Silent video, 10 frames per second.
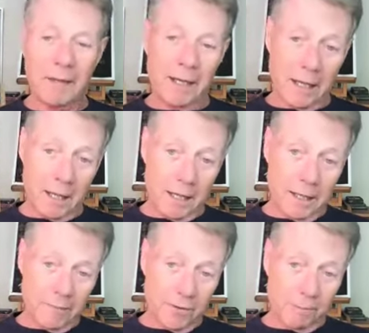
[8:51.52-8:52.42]
and then
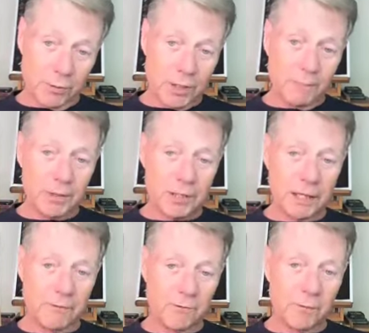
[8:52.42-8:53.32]
the
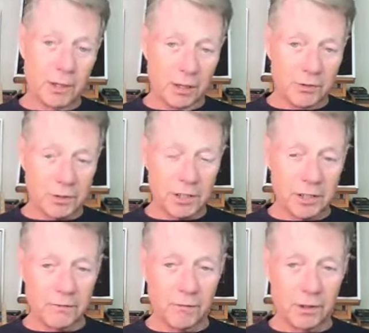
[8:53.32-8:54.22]
precipitate from the
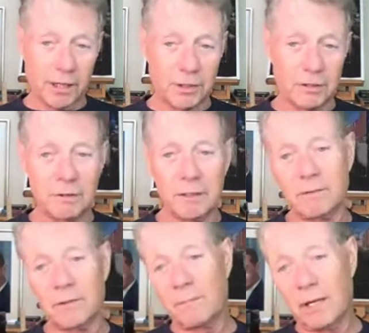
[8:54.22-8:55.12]
ultracentrifugation
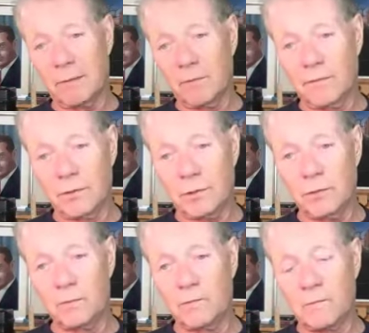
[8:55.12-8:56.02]
in the bottom of the
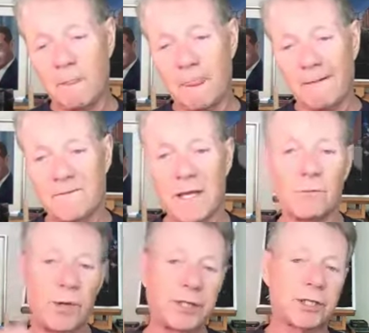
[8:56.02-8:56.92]
tube, they
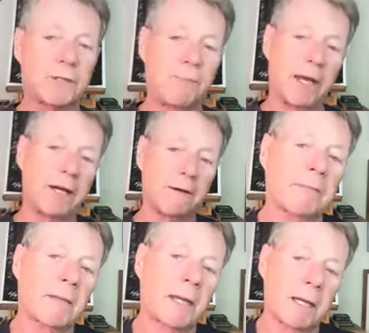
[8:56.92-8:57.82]

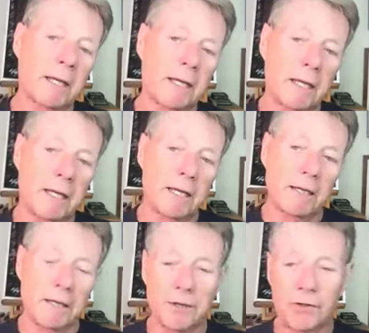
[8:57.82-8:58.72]
resuspended
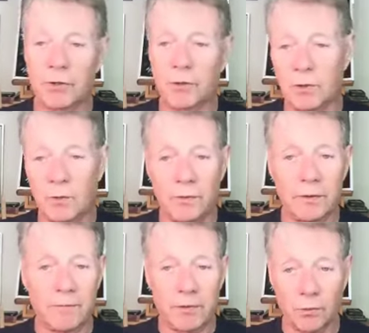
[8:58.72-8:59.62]
into
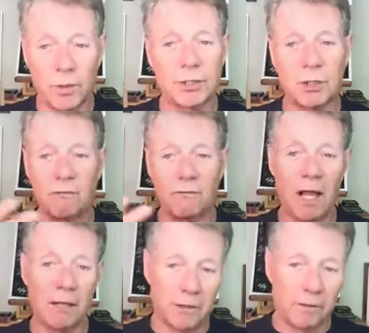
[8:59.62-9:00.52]
the original
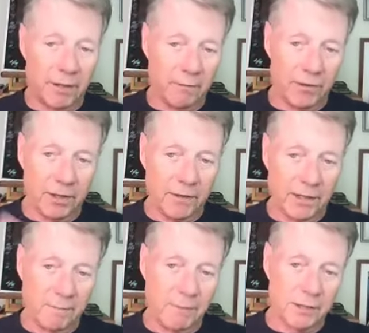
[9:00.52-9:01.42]
volume that
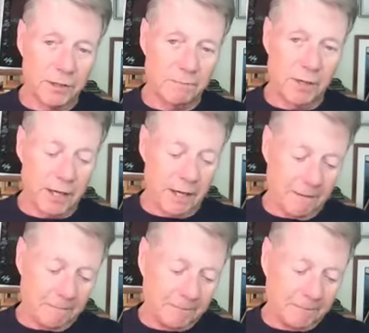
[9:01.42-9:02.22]
had been spun down.